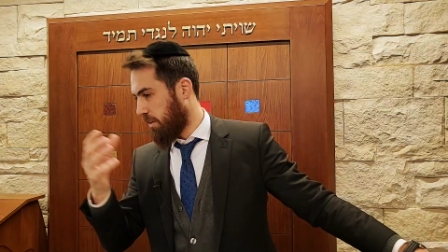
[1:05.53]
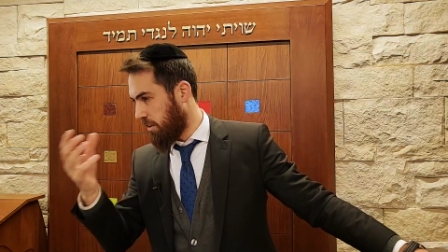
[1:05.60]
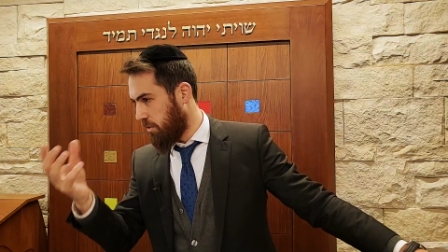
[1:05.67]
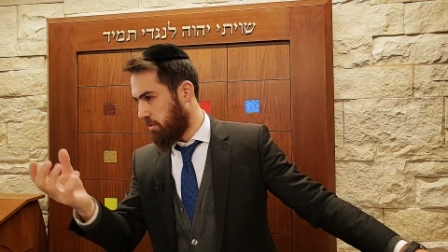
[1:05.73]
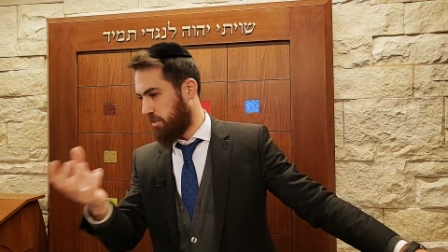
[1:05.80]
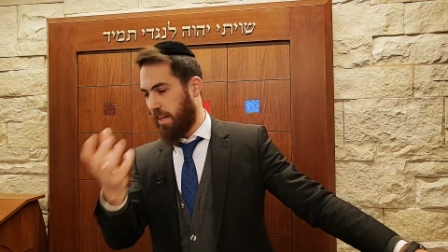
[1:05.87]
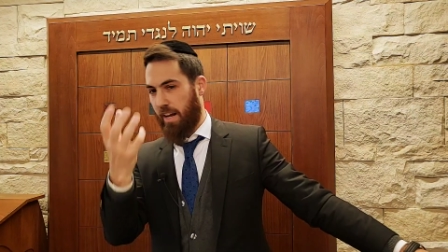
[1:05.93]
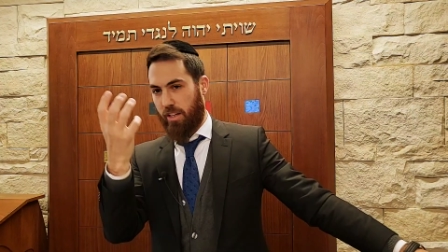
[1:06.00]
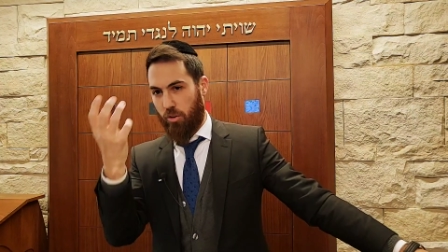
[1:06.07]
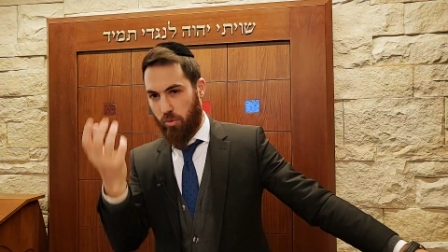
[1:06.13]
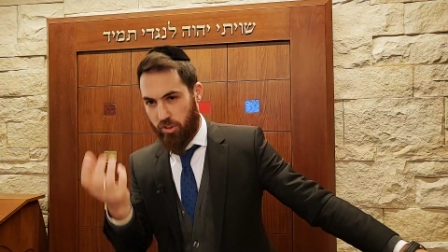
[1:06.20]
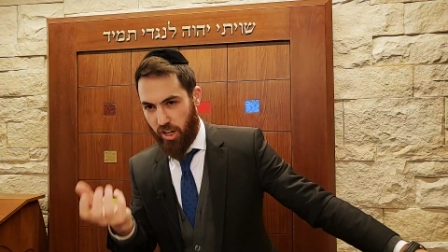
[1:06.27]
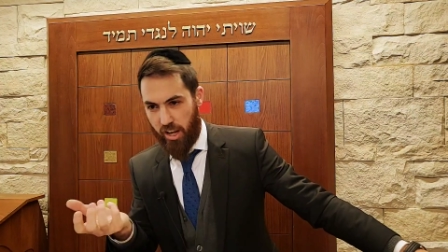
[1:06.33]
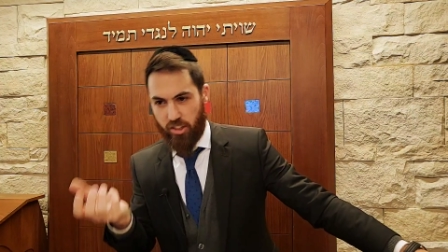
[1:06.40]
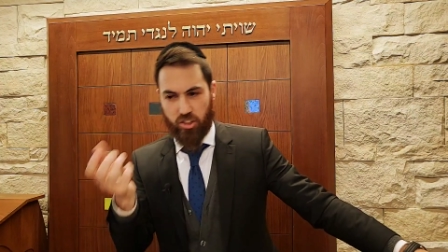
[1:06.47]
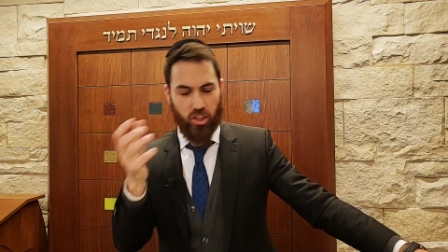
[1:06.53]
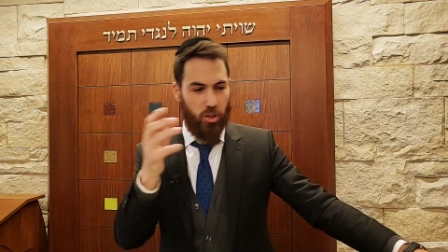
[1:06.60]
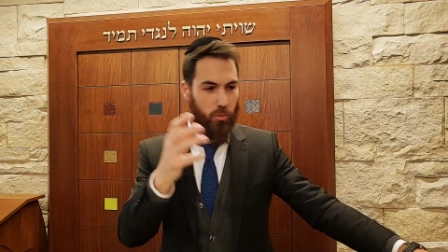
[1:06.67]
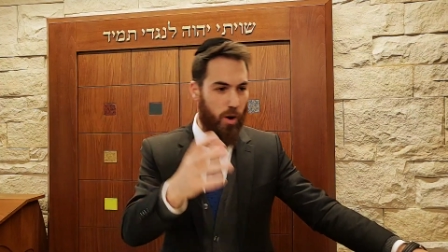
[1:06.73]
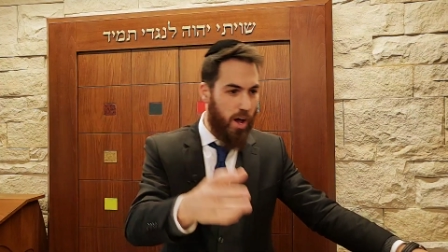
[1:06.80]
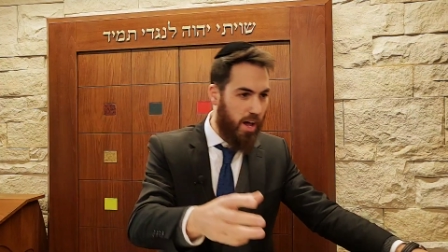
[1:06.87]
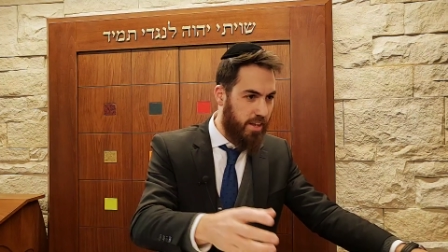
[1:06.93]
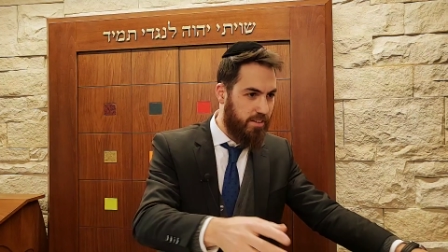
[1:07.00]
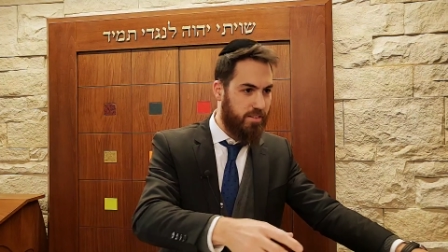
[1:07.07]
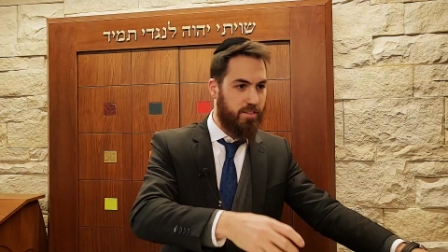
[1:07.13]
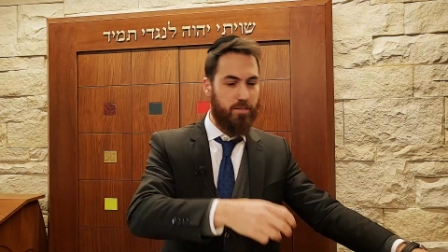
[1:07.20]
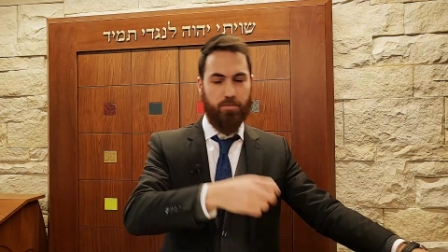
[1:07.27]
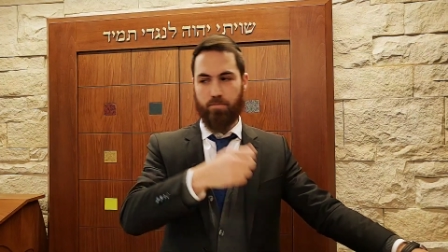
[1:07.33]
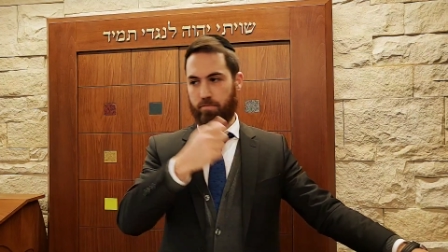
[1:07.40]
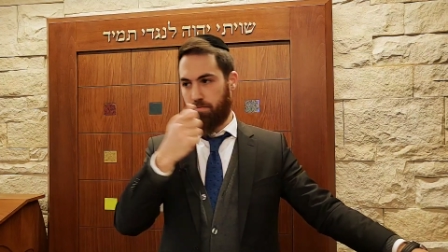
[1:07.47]
exactly which angel it was,
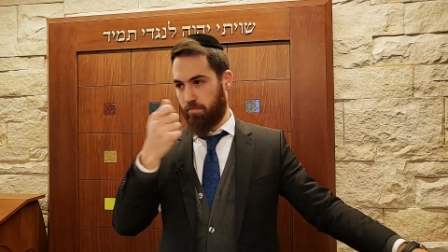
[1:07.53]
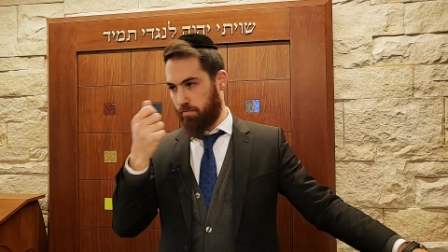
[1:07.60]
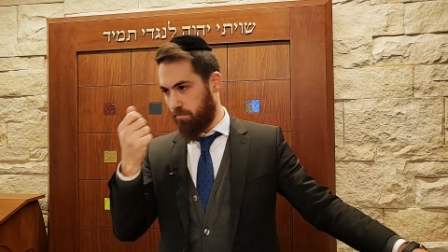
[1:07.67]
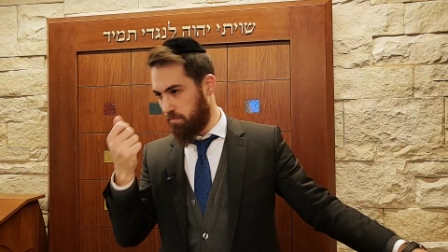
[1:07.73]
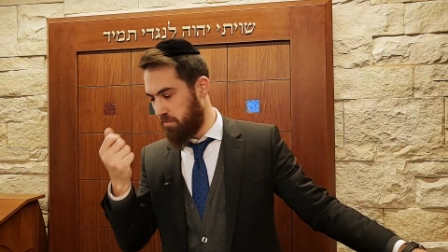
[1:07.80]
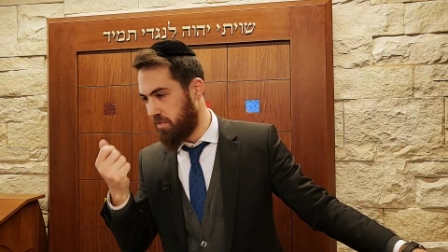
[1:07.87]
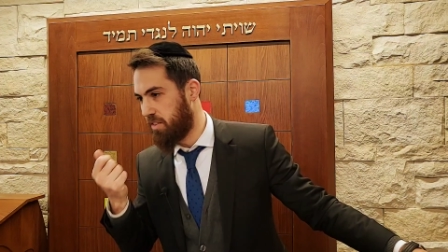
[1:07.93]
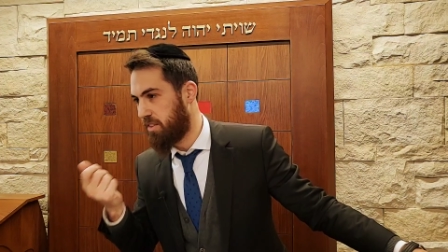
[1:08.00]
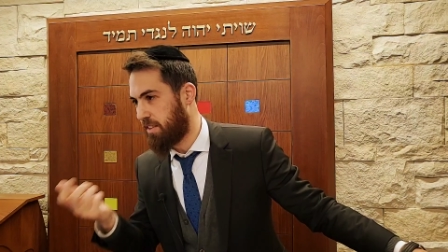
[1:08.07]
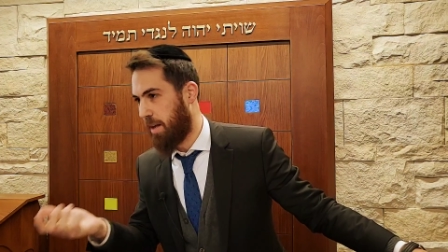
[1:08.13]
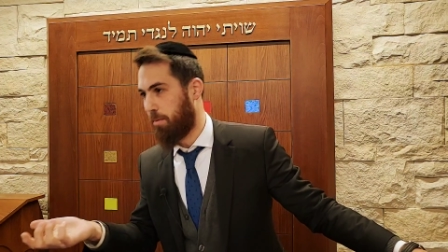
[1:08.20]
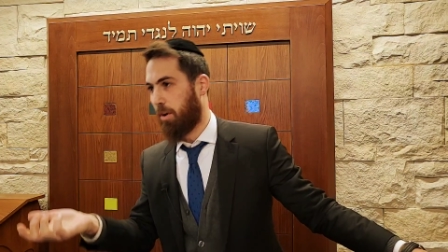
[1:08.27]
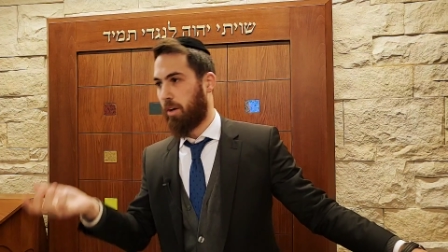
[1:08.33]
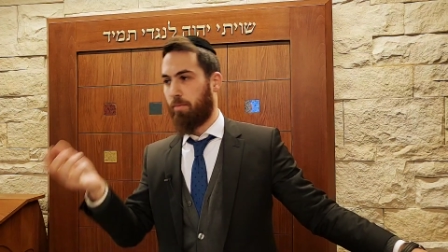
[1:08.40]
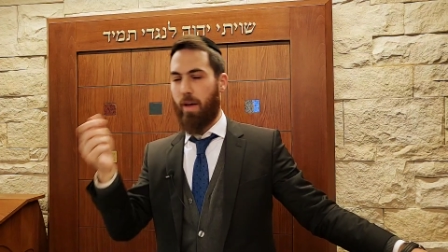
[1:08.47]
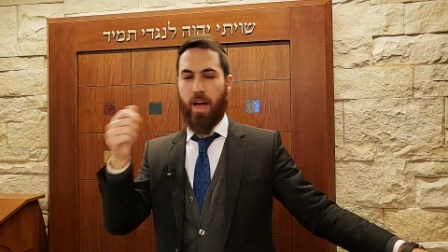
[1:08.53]
Samach